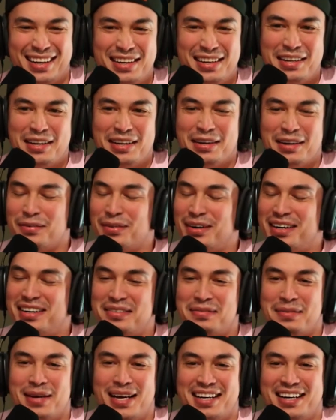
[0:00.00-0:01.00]
Well,
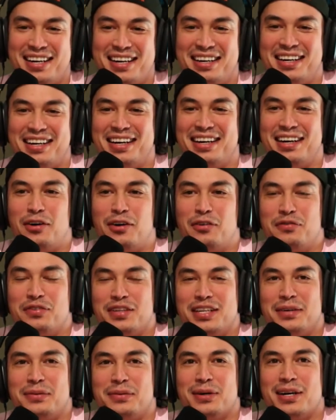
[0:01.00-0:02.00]
man,
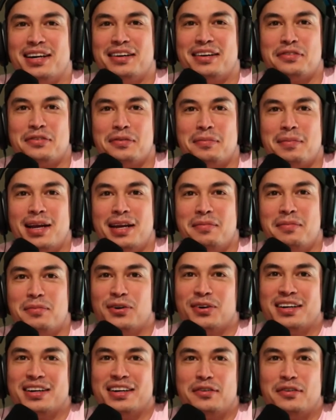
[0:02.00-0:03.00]
hopefully we're here for many
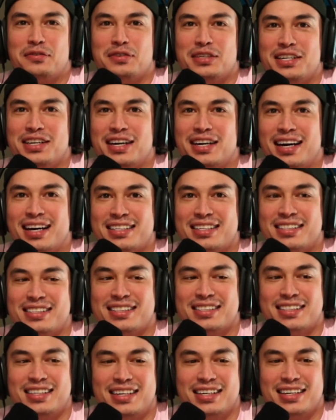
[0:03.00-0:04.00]
more, and hopefully you guys
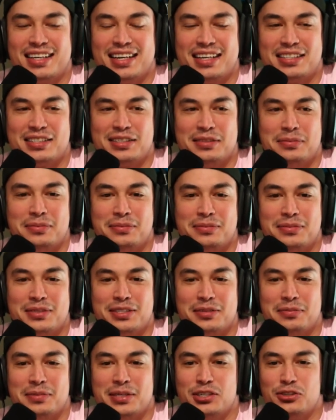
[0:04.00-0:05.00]
get some
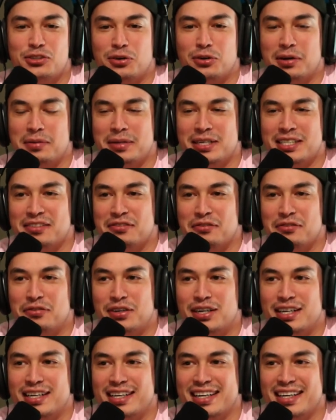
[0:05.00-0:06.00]
enjoyment, some
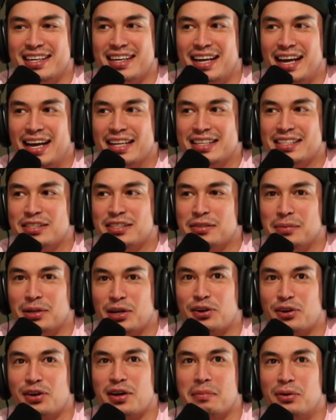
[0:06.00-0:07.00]
fun, and some
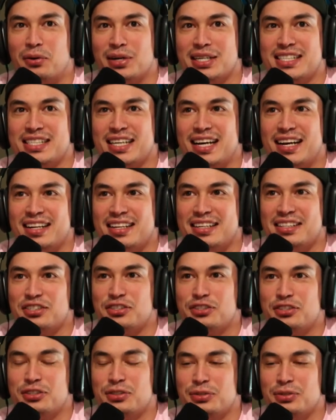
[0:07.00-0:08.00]
learning points out of this
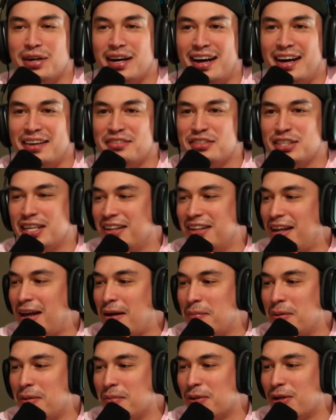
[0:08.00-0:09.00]
too. I've seen a lot of
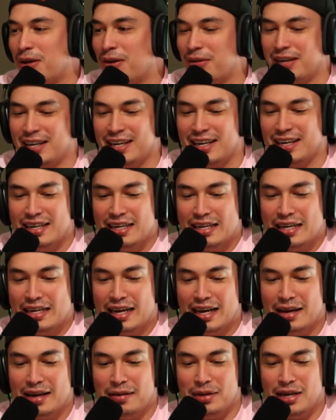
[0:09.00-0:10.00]
people already
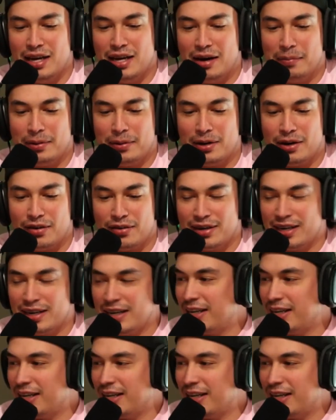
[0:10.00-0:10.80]
hit me up and already